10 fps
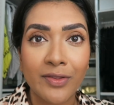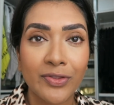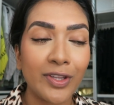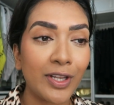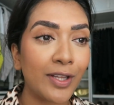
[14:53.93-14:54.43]

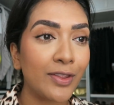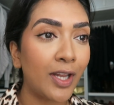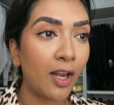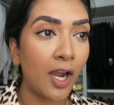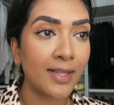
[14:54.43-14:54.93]

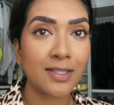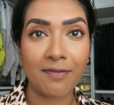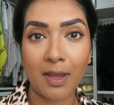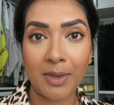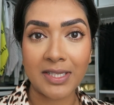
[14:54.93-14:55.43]
the lines, if
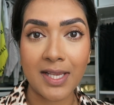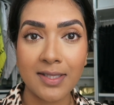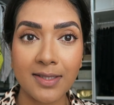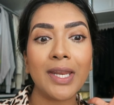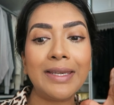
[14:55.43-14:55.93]
that makes
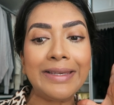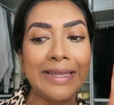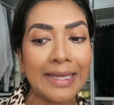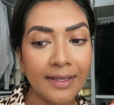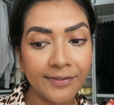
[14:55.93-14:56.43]
sense. You can
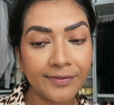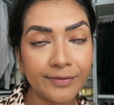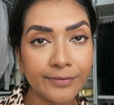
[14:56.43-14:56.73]
leave